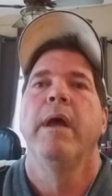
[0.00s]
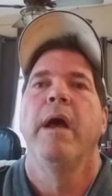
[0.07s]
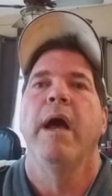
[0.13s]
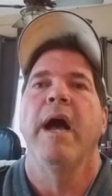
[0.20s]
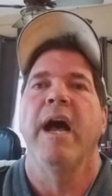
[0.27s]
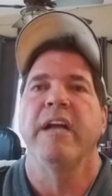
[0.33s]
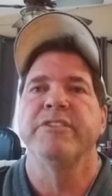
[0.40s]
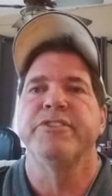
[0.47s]

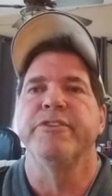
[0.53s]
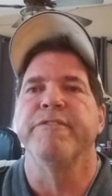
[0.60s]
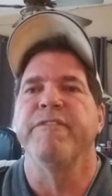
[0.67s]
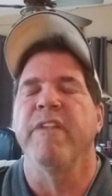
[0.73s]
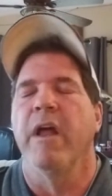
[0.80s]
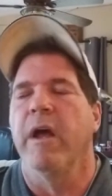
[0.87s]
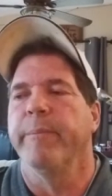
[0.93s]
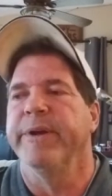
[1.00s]

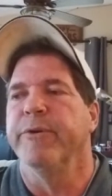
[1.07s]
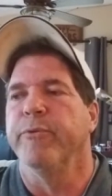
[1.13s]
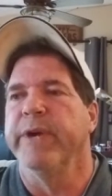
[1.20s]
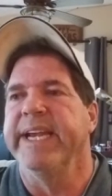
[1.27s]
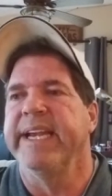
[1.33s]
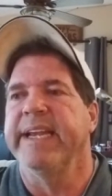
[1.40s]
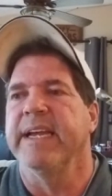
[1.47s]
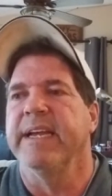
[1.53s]
Osterflamm and
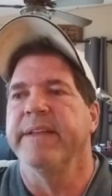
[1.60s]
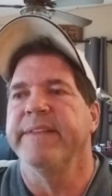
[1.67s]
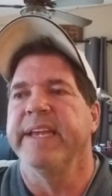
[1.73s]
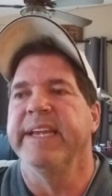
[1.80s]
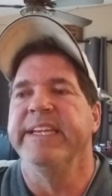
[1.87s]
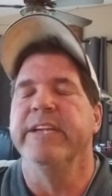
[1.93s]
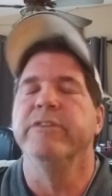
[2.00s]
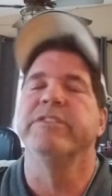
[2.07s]
Rika. They
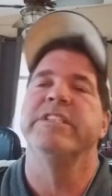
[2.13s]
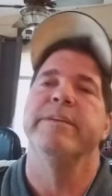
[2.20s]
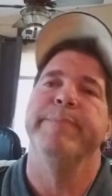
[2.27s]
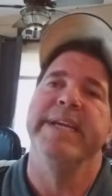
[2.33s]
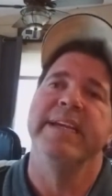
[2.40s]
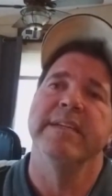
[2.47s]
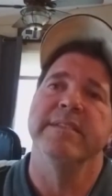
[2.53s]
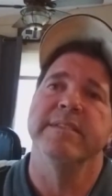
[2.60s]
used to
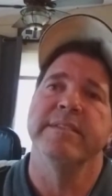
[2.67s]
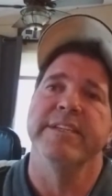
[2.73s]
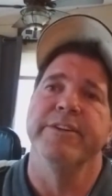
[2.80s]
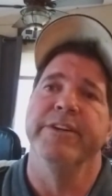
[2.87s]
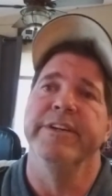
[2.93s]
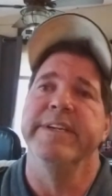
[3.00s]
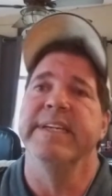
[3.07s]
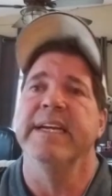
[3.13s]
be
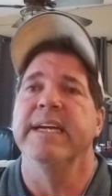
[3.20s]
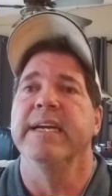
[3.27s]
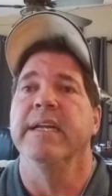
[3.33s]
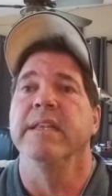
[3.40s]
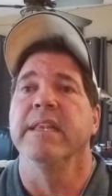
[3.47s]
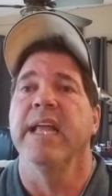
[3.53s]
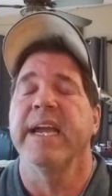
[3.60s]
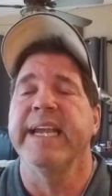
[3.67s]
considered
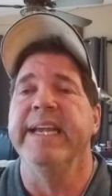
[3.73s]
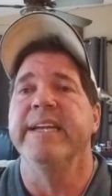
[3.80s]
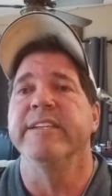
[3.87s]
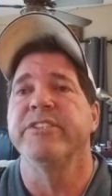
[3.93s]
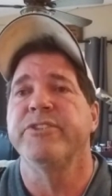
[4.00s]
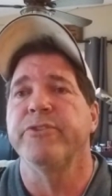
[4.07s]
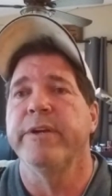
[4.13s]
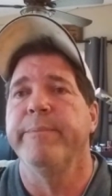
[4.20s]
Lucky
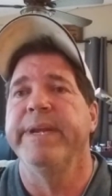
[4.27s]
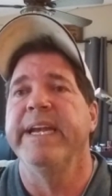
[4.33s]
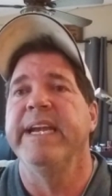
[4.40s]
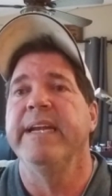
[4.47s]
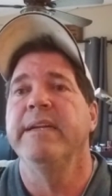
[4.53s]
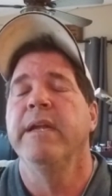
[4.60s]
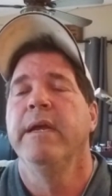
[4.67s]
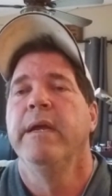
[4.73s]
Distributing.